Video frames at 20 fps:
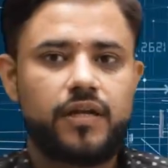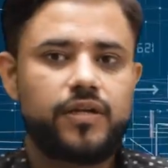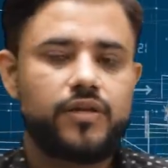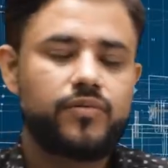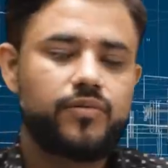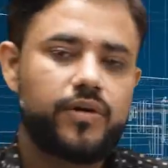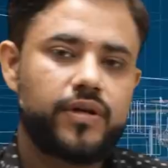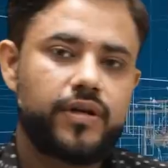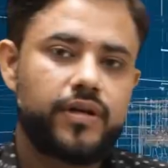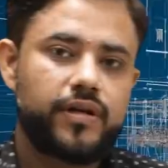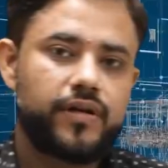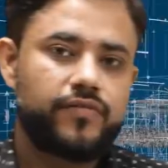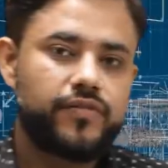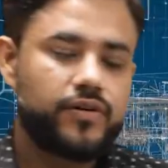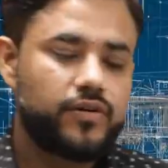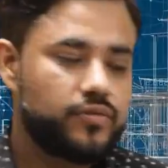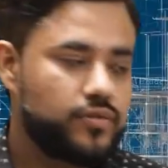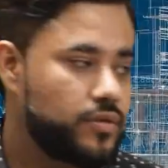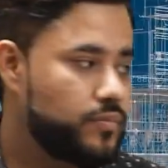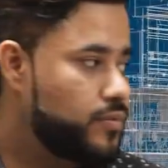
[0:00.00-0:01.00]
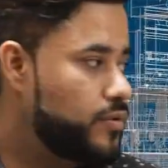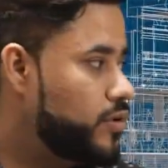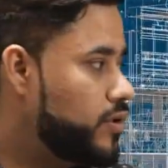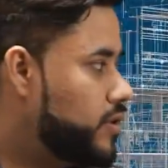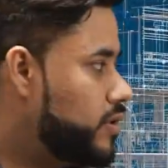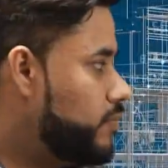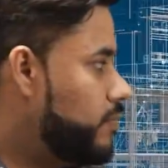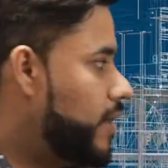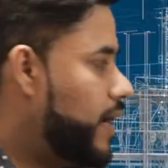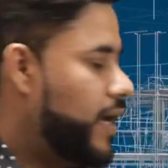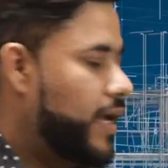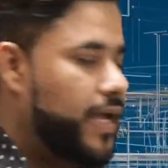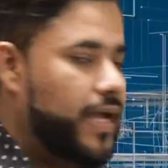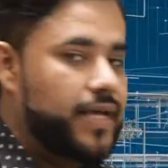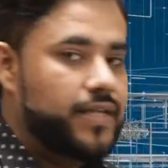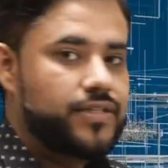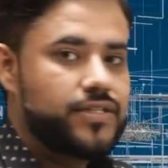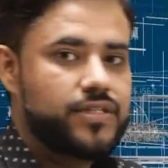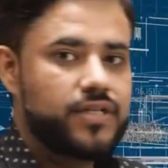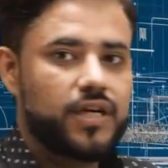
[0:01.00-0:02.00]
you can refer to the book by
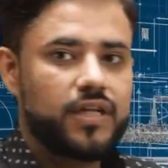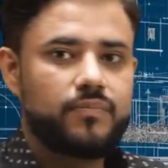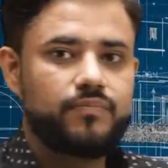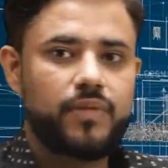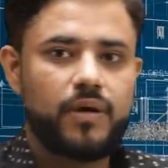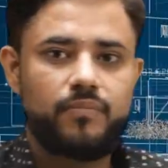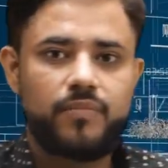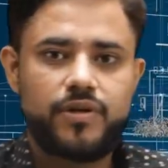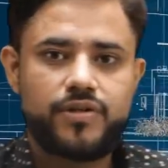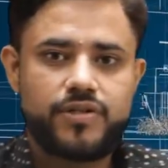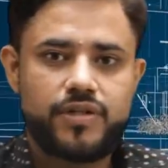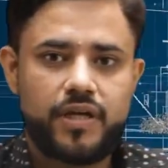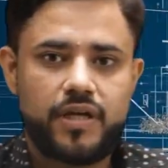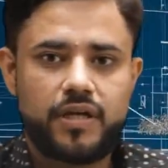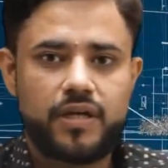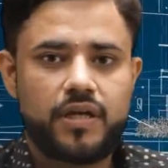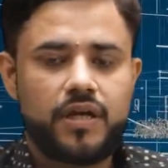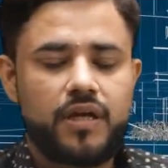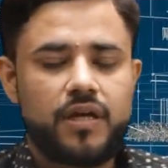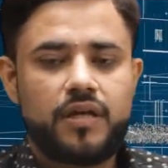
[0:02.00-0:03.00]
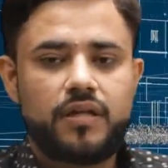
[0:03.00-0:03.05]
S. Chan Publishing.